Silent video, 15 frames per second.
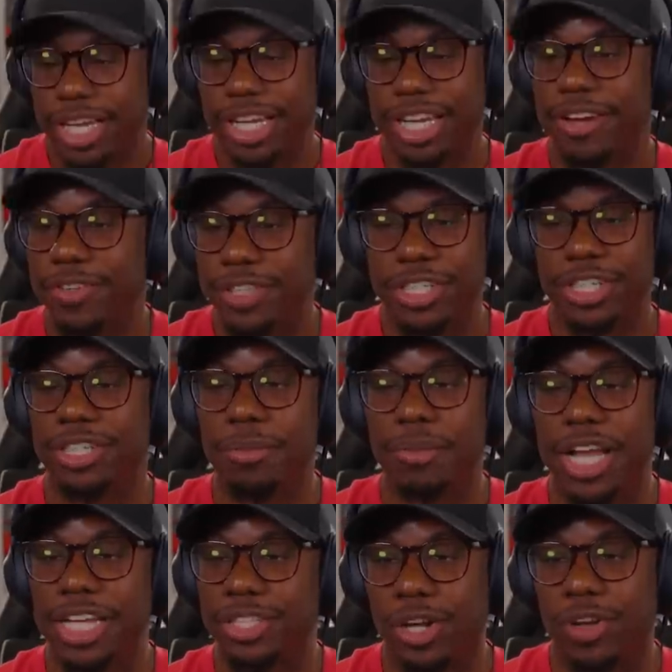He never took the
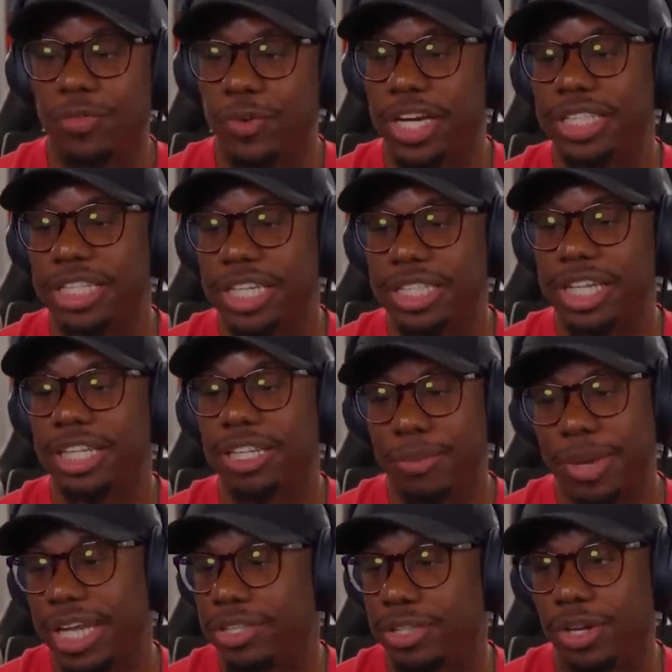mask off when they said take the
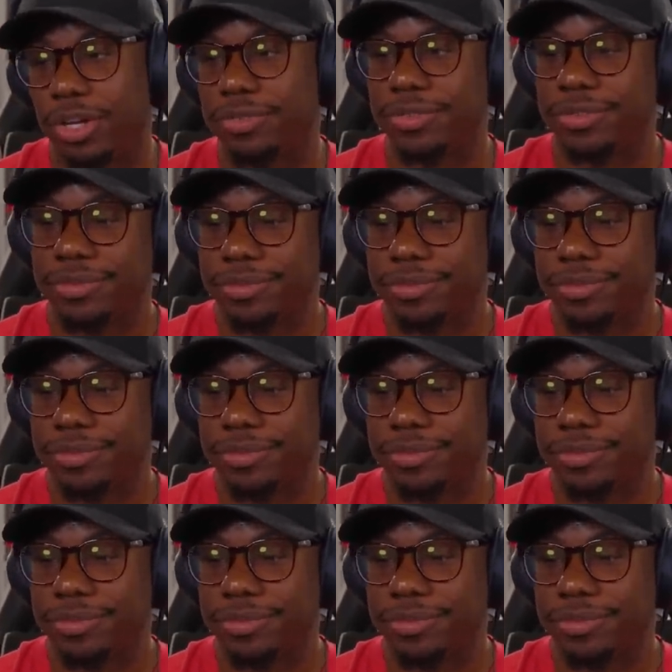mask off.